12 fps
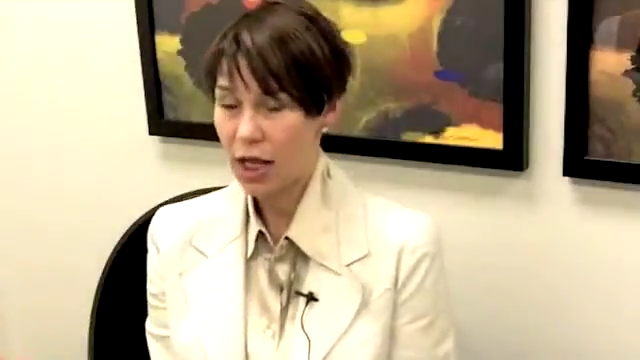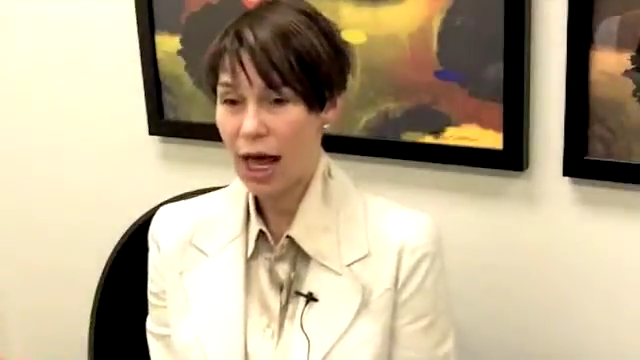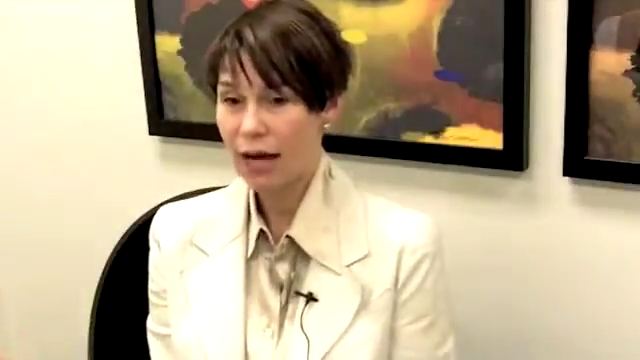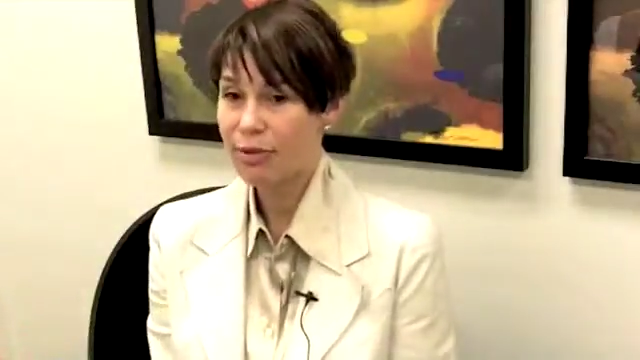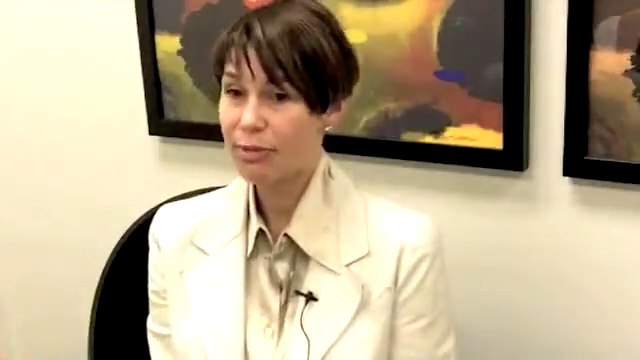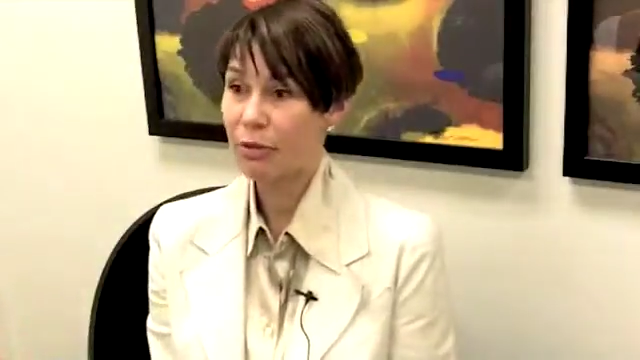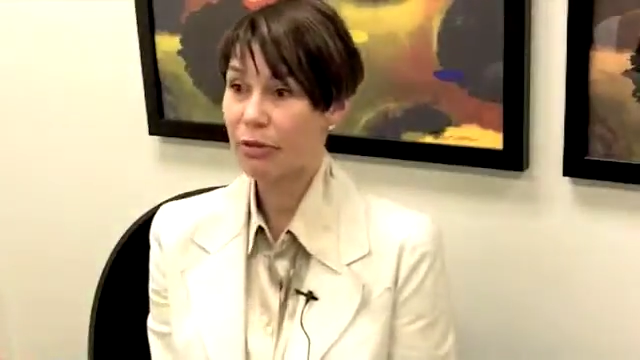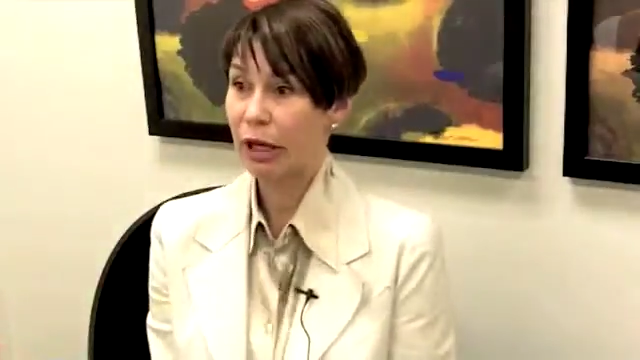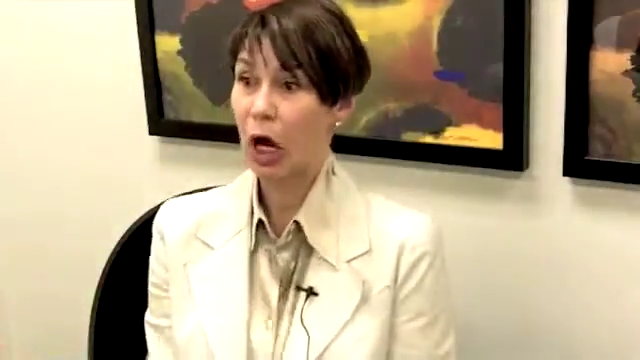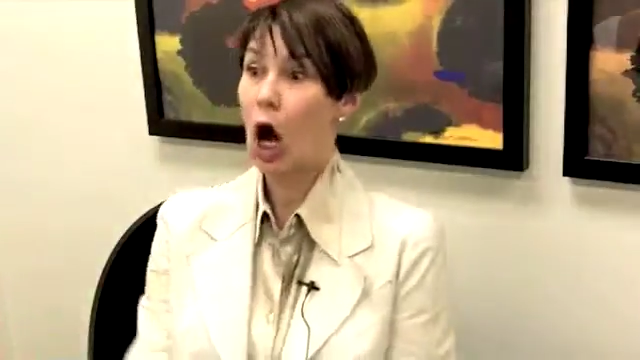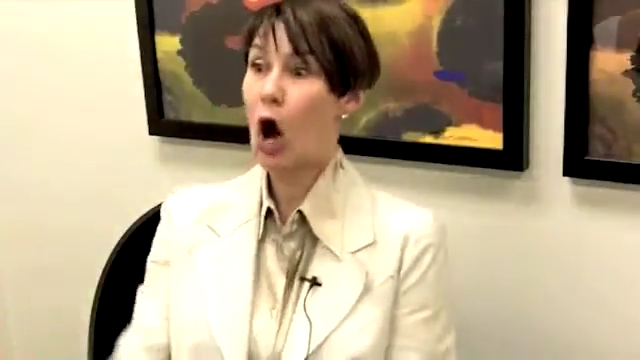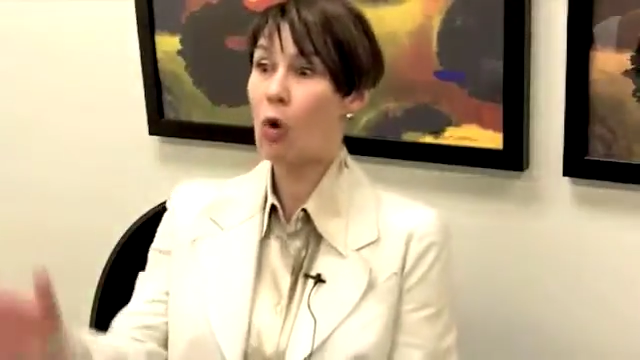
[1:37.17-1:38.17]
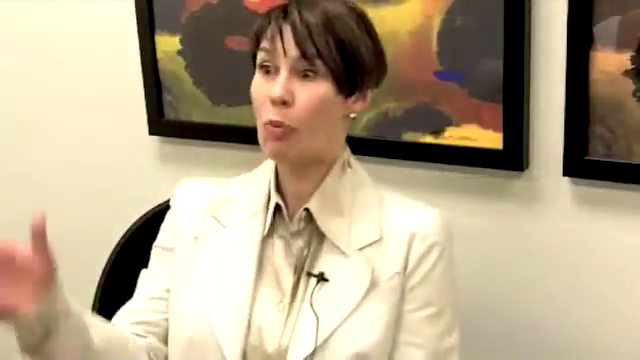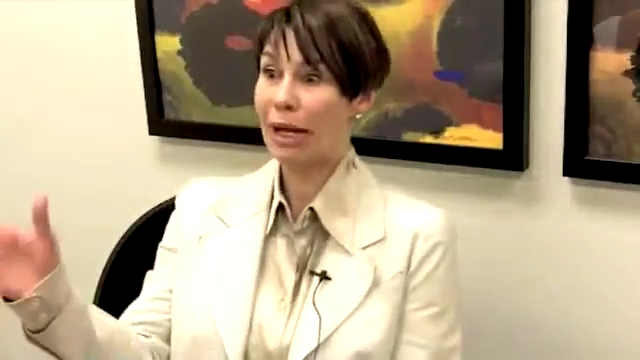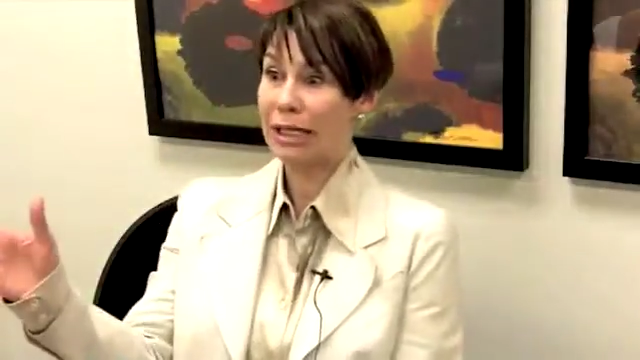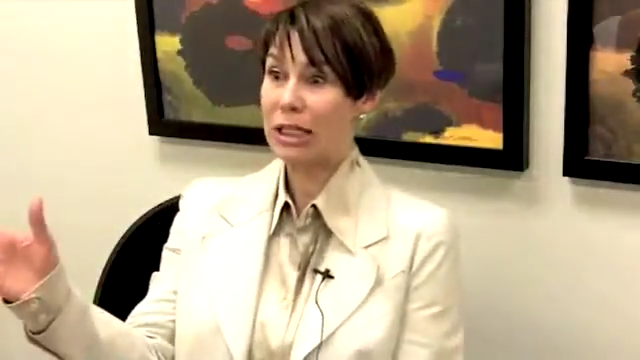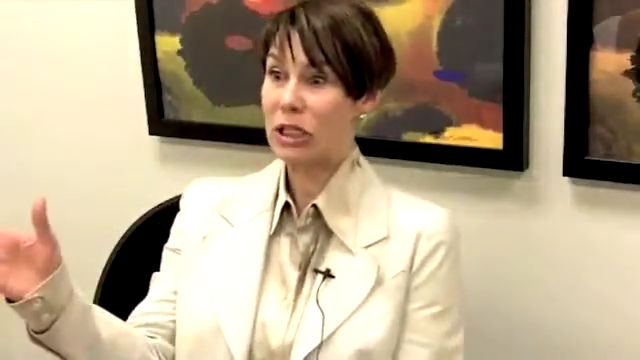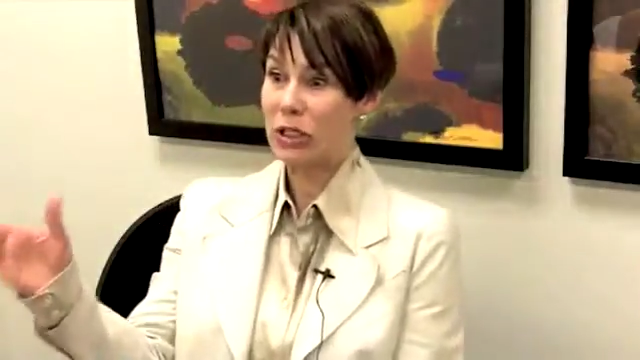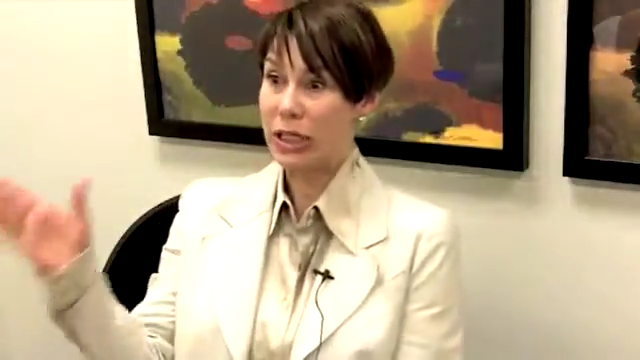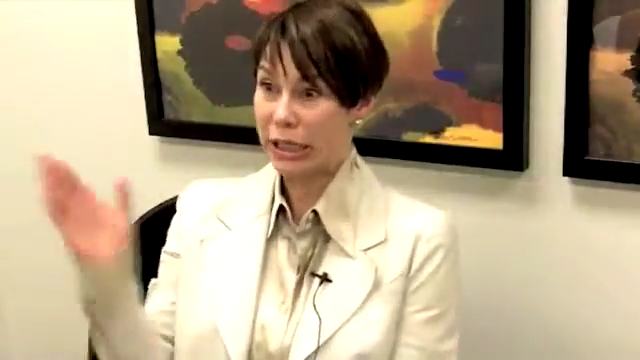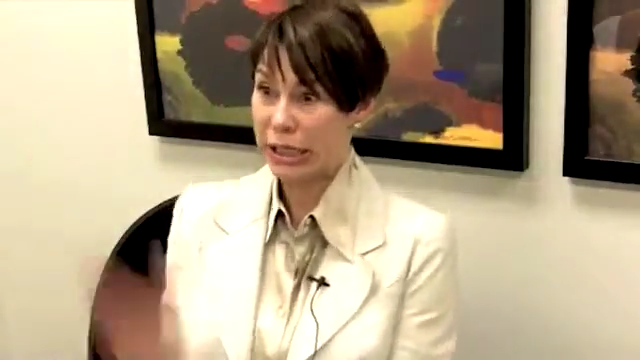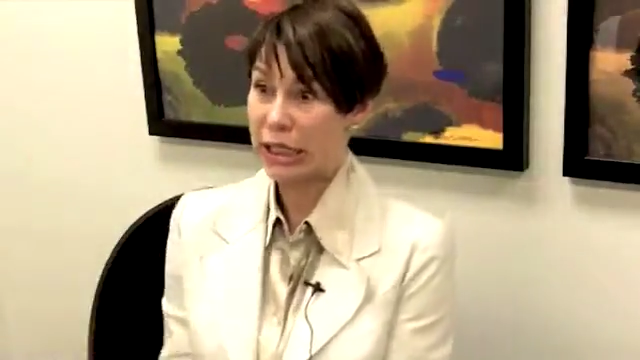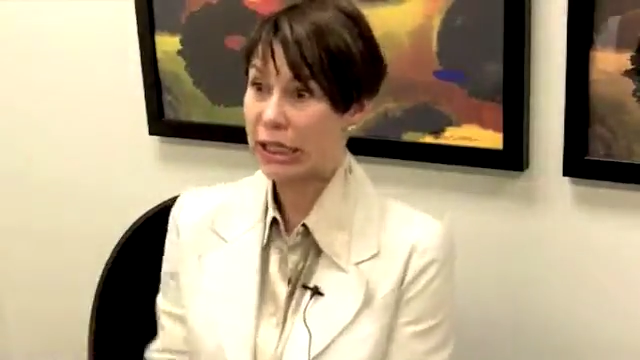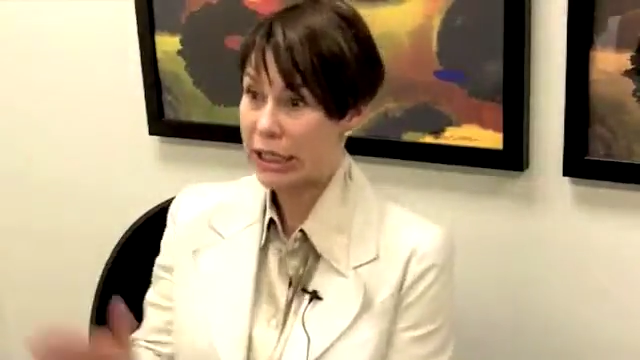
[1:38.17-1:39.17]
A lot of people think, oh, bacteria,
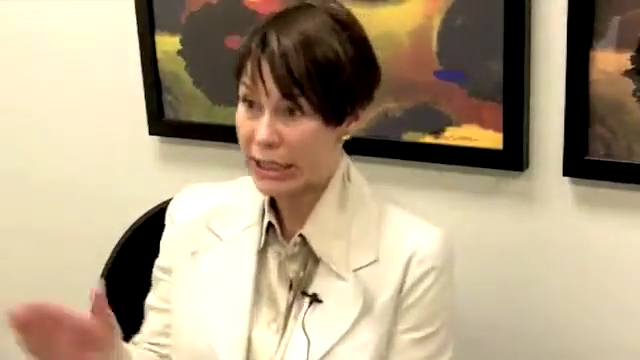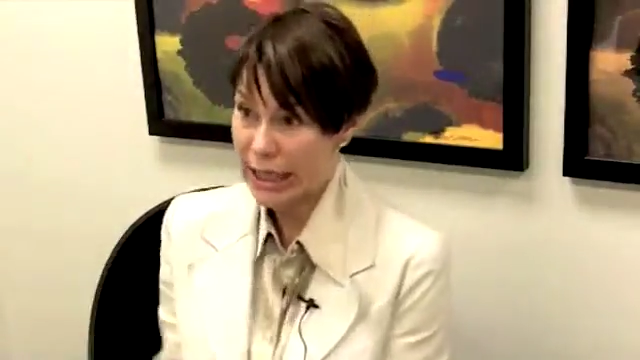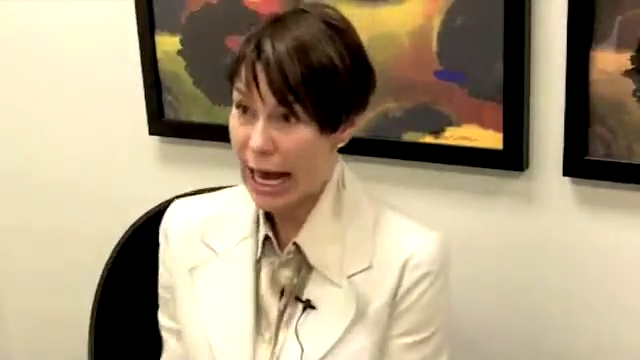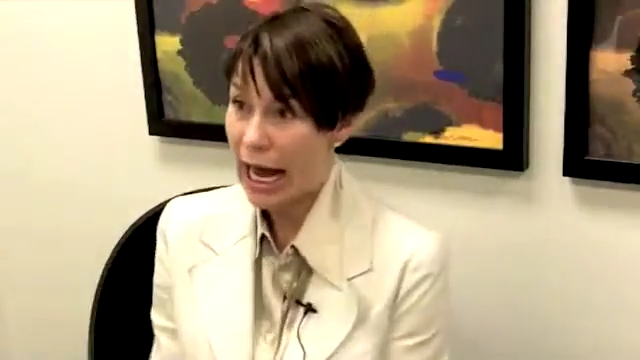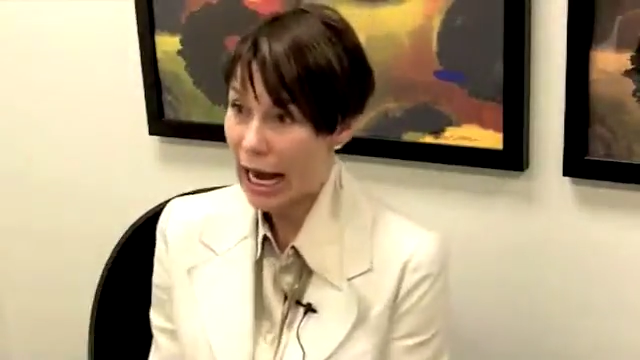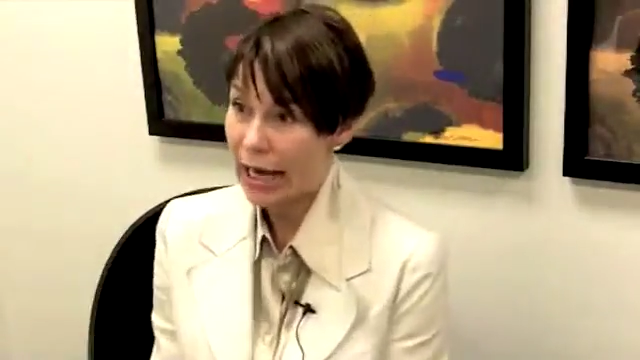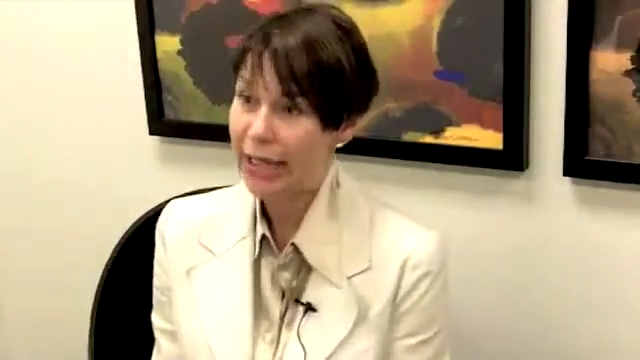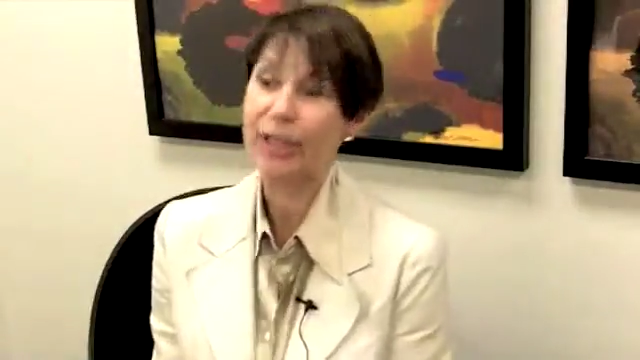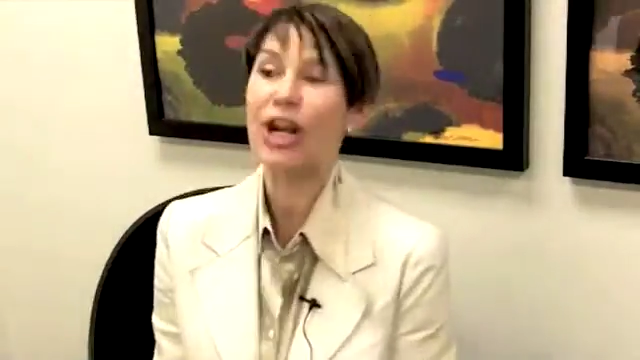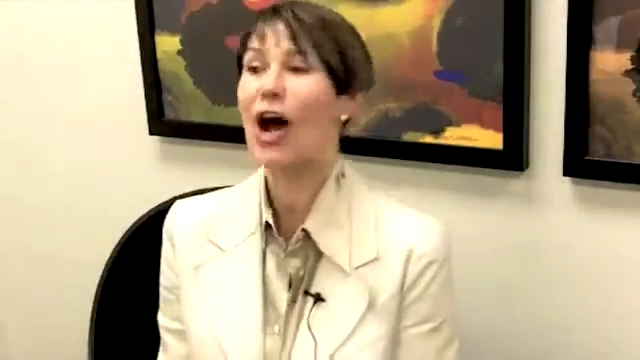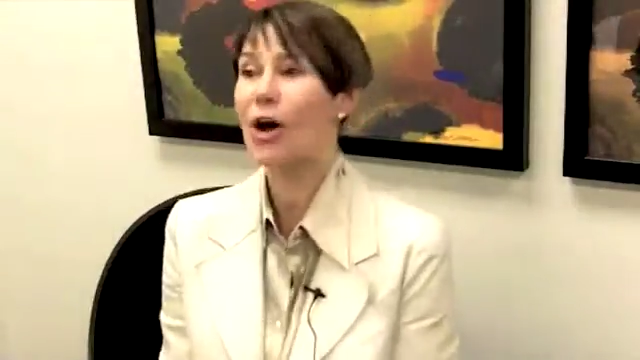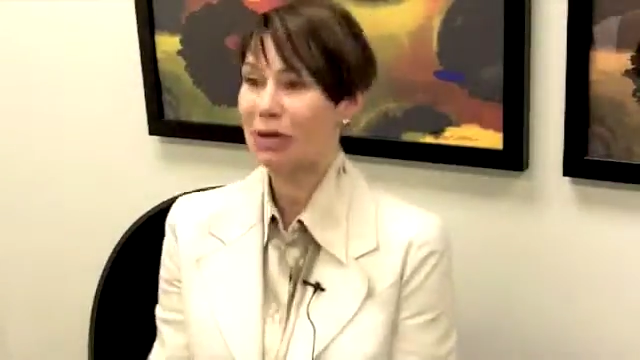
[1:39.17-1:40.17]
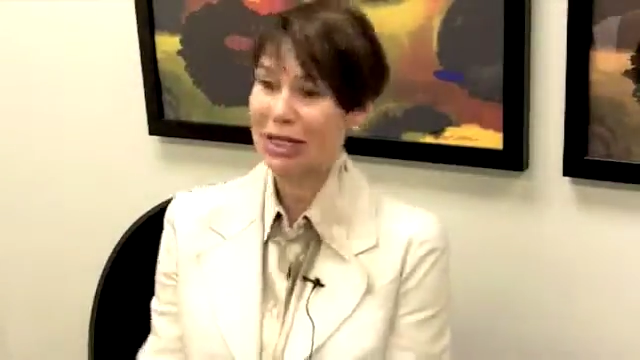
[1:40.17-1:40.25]
kill it, die, you know,